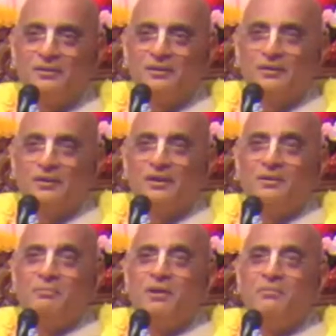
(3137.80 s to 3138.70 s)
Then
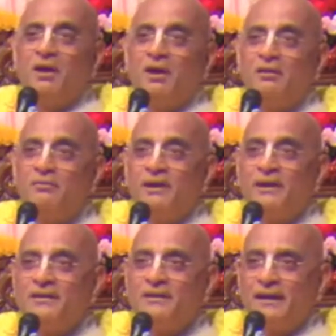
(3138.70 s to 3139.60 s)
Bhima went
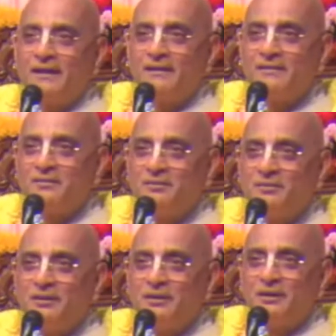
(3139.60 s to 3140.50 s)
there
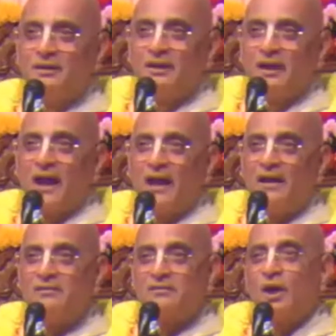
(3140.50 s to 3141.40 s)
as
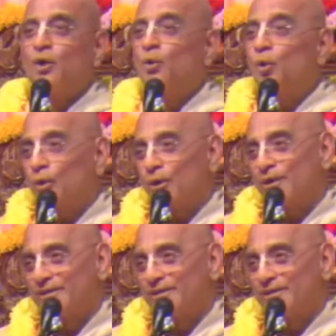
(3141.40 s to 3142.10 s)
a cook.